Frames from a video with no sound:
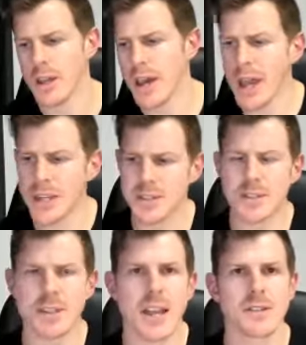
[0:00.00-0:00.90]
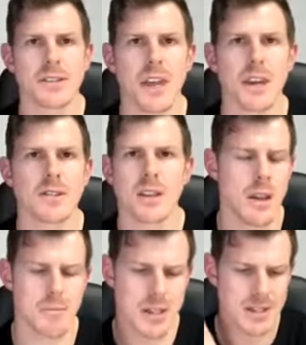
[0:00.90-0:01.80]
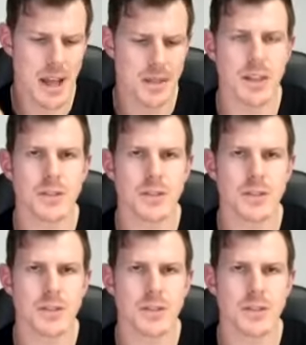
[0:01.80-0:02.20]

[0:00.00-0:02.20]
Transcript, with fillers: 86,000 seconds, that, that means nothing.